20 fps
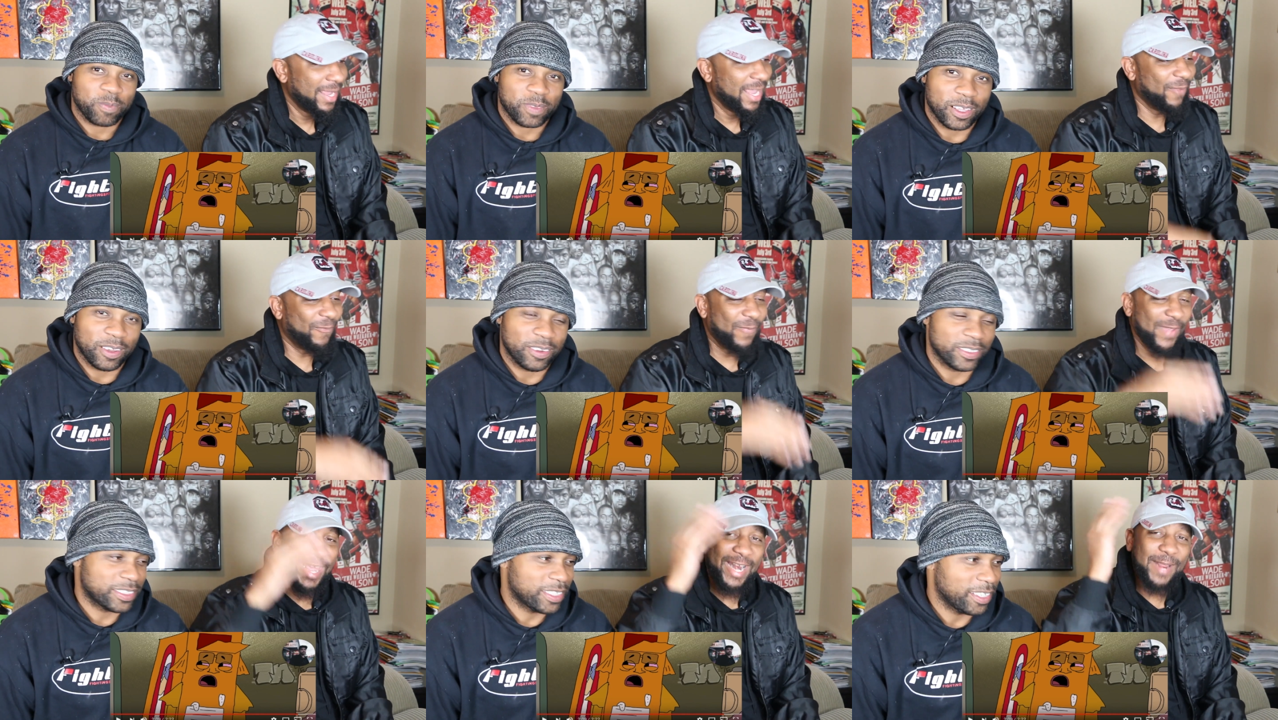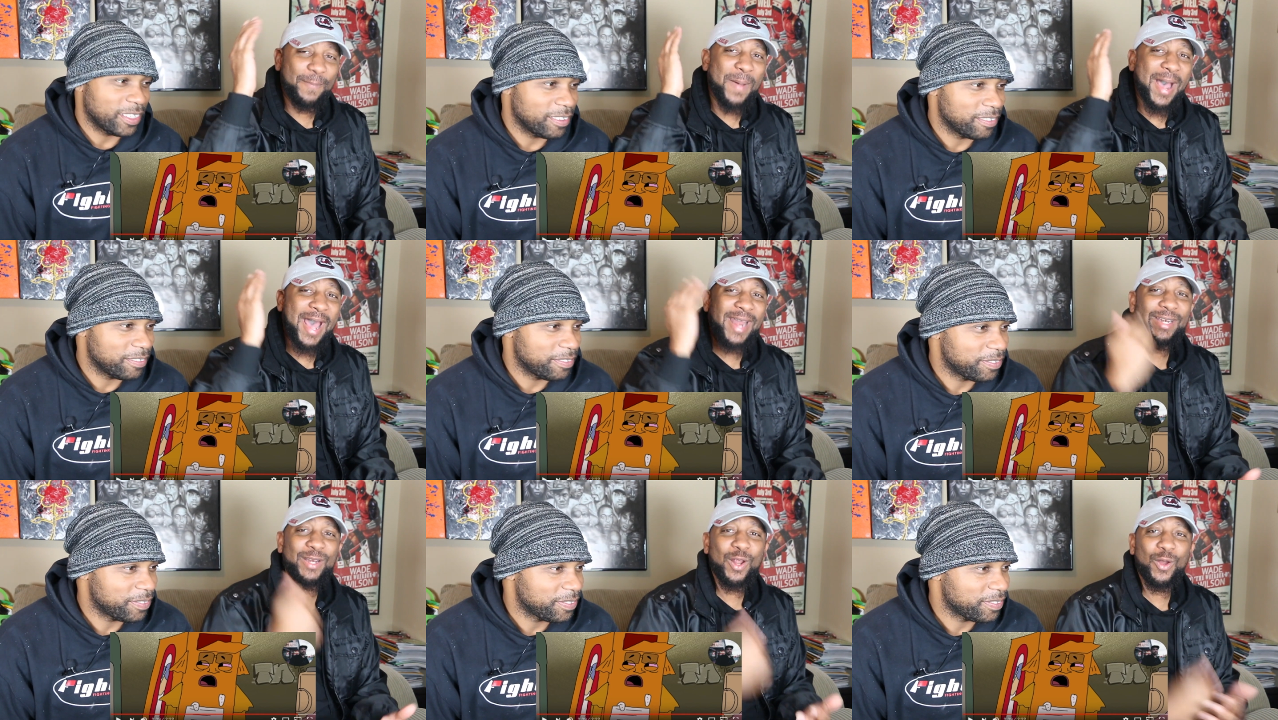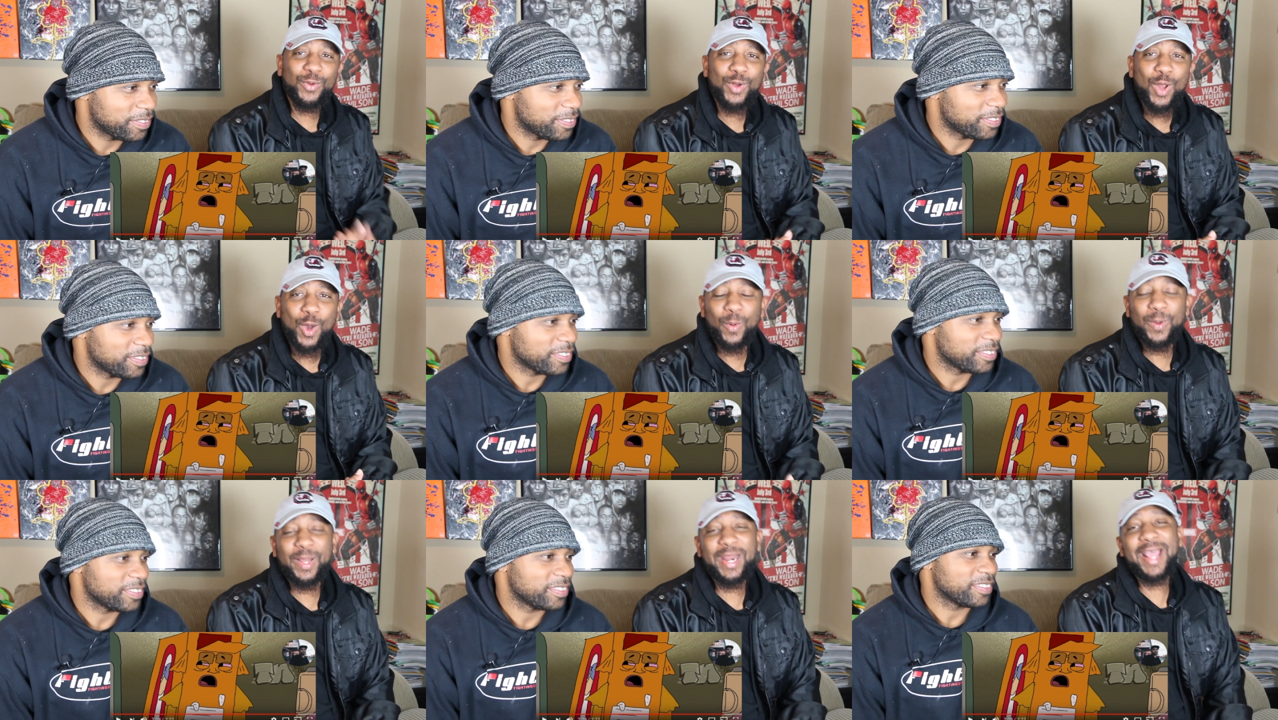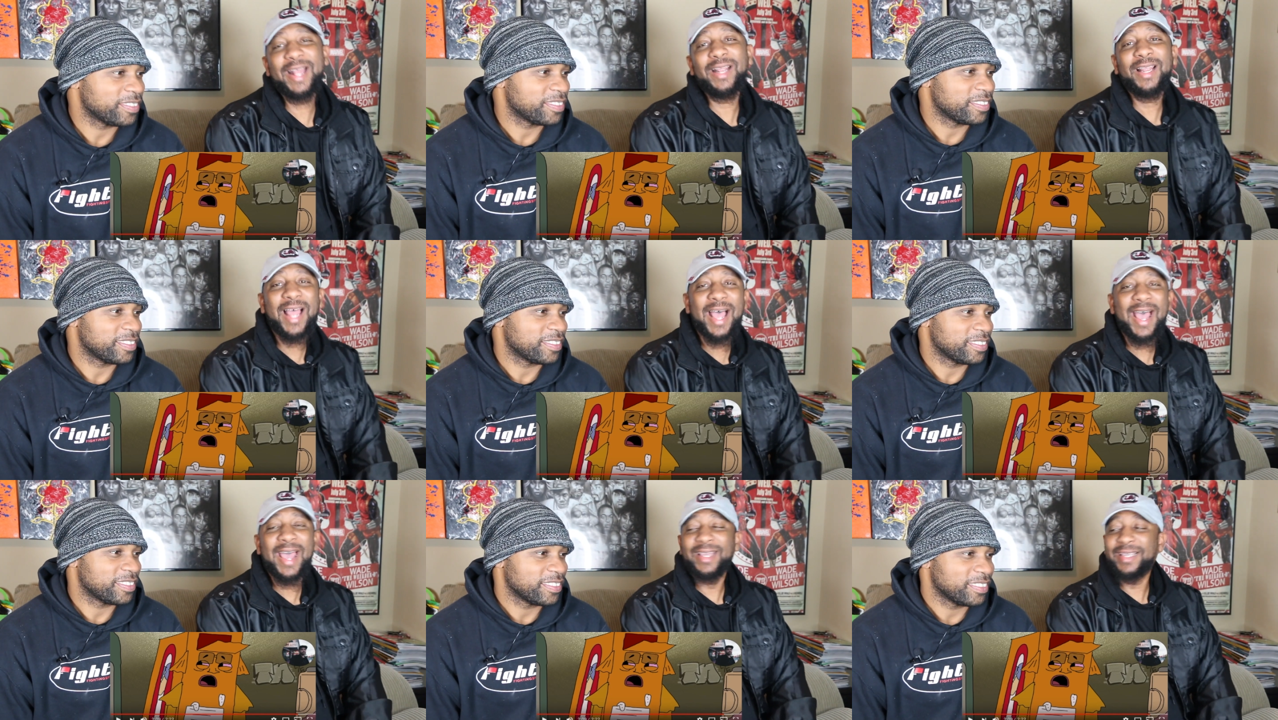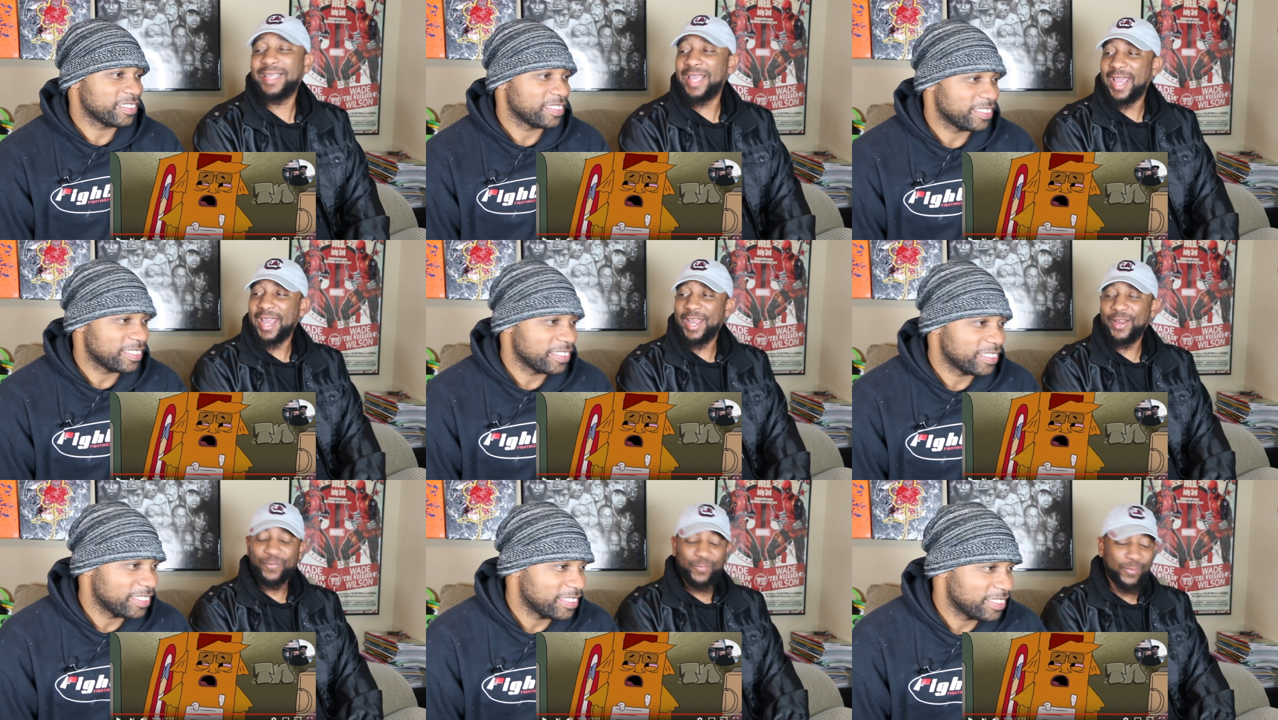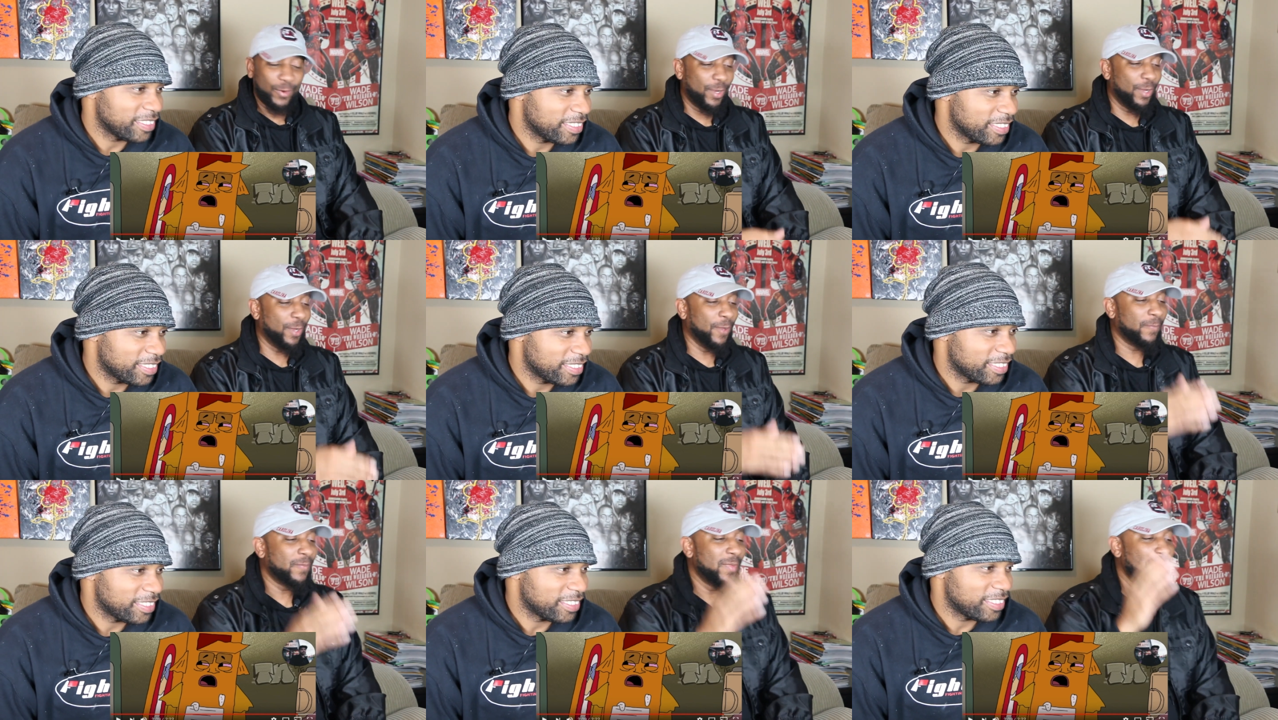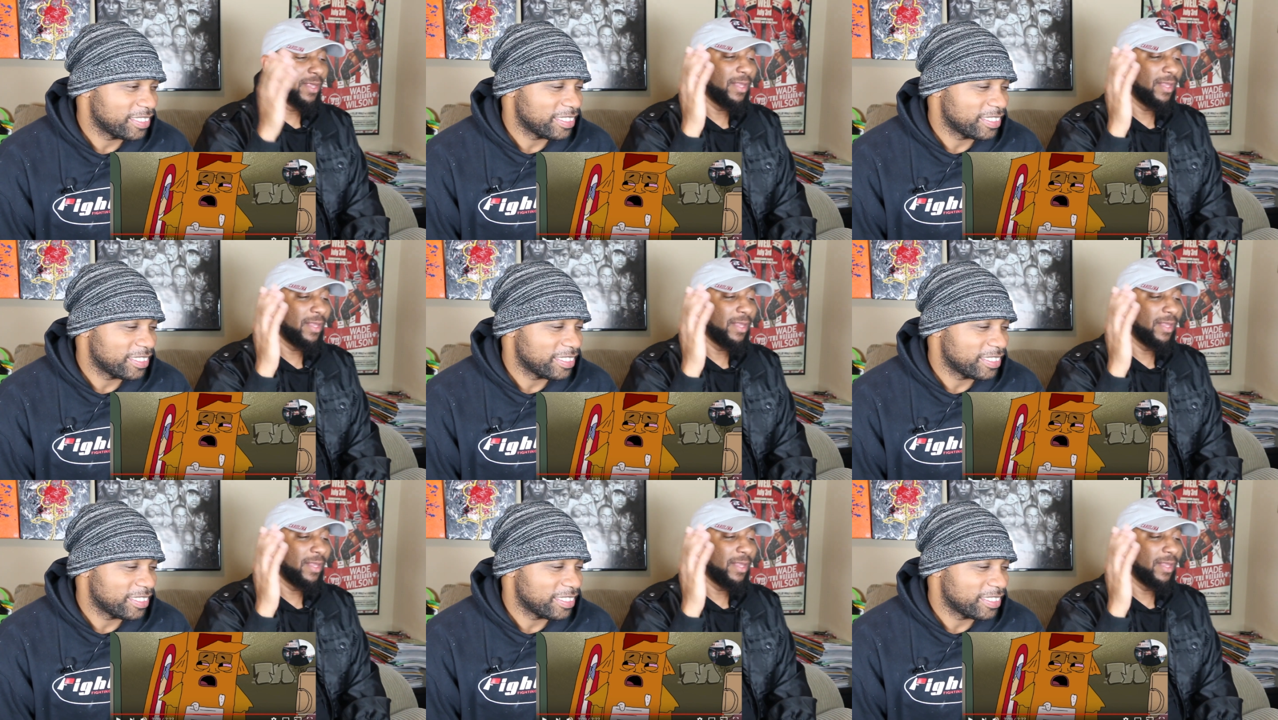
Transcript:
Speaker 1: If anybody cold. don't know where that line came from,